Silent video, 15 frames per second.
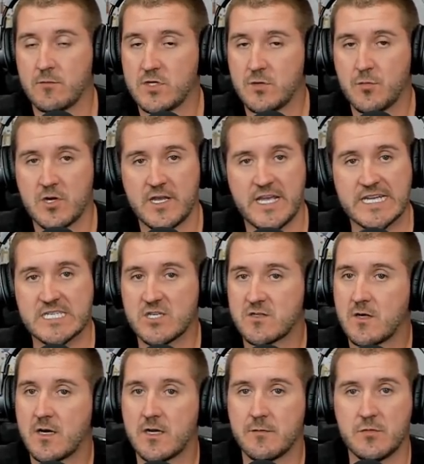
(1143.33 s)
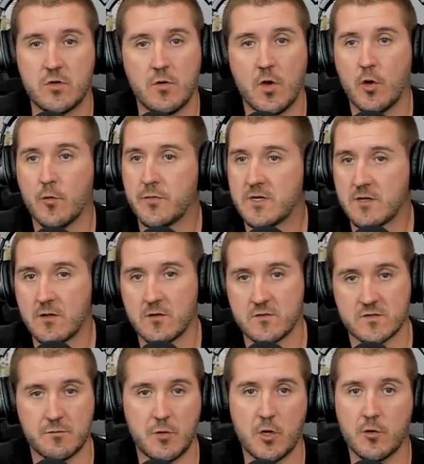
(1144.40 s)
When you put hinges on them, you open, close
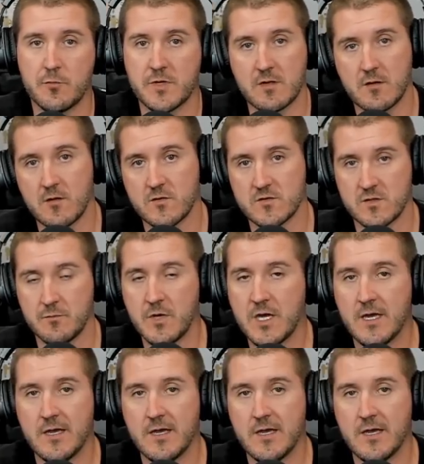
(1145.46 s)
them, open, close them.